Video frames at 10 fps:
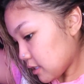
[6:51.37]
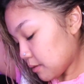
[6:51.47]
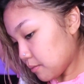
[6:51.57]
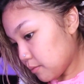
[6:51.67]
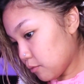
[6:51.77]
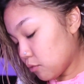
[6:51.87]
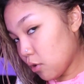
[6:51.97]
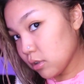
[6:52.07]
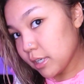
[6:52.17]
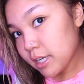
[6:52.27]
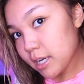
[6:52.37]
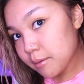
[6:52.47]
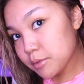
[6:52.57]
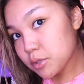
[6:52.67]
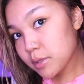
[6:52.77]
I'm rolling it, I'm
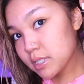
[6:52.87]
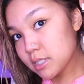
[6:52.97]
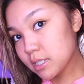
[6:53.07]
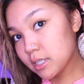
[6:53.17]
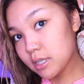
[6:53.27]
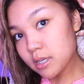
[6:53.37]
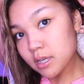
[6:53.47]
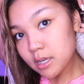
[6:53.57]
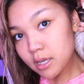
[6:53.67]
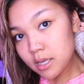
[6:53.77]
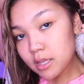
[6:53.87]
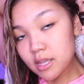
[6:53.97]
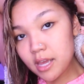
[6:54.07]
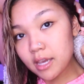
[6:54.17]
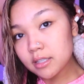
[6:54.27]
twisting
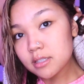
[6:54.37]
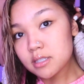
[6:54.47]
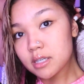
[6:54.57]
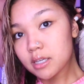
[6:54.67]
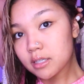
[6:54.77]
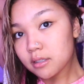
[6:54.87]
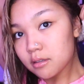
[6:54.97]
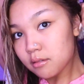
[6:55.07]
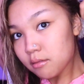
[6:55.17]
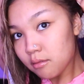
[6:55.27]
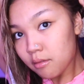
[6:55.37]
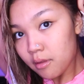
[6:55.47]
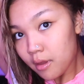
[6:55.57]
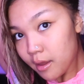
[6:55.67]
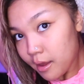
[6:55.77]
the ends in,
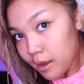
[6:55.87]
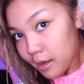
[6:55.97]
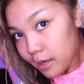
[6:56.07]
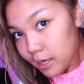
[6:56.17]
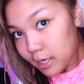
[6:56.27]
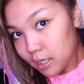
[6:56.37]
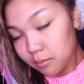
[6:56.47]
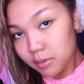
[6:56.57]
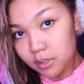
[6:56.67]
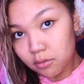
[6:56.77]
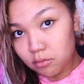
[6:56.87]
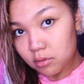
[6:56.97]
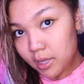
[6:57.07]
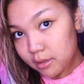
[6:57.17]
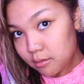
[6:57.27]
and I'm gonna
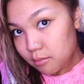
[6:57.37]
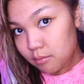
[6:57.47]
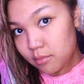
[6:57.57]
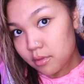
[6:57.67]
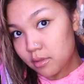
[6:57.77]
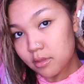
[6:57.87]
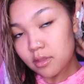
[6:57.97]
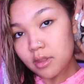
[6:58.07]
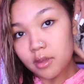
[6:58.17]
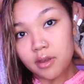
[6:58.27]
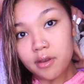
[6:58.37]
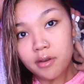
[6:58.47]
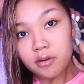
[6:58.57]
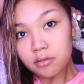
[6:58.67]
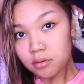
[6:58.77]
let the
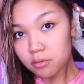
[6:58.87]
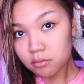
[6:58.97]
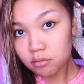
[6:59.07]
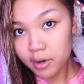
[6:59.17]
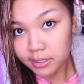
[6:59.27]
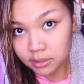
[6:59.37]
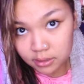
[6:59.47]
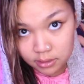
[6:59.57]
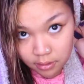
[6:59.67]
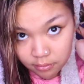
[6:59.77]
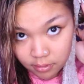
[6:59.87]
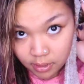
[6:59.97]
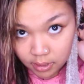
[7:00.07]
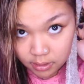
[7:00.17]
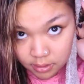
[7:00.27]
rest of
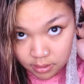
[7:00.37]
this